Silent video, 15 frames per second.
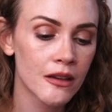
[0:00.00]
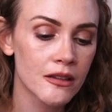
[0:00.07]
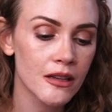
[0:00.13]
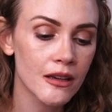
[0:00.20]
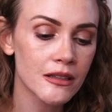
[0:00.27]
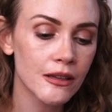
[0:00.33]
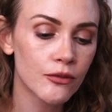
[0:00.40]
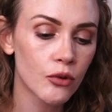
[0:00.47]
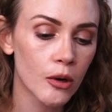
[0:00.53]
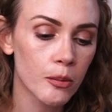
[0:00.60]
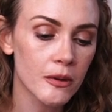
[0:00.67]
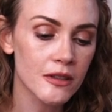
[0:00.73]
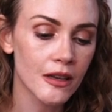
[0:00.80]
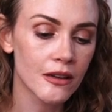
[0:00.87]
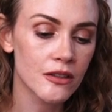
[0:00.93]

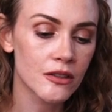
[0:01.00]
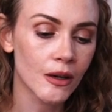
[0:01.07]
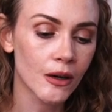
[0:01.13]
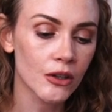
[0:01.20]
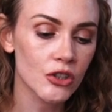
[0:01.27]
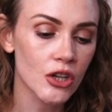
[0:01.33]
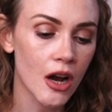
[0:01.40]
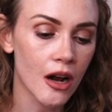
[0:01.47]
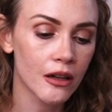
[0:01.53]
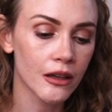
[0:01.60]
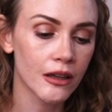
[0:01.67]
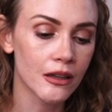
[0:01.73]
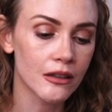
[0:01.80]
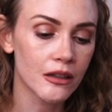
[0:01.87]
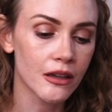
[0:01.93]
64% dark
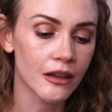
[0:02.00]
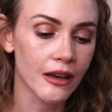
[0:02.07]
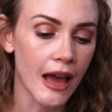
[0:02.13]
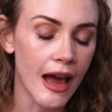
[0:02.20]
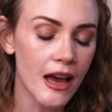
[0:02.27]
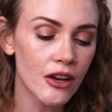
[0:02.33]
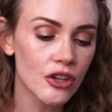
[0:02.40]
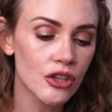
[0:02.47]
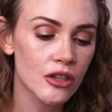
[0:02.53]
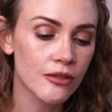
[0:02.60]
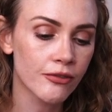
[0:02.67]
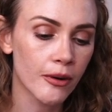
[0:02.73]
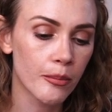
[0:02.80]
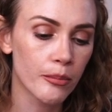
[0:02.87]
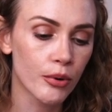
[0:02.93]
chocolate ganache
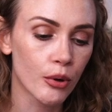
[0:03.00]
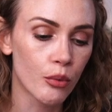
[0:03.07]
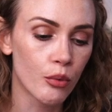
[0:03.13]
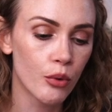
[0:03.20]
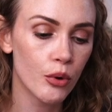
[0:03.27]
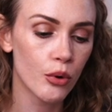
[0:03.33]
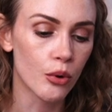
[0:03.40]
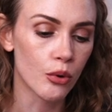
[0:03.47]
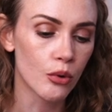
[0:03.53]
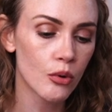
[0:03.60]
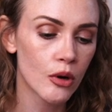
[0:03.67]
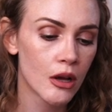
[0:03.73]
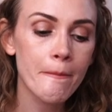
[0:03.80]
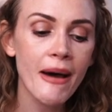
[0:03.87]
from Peru,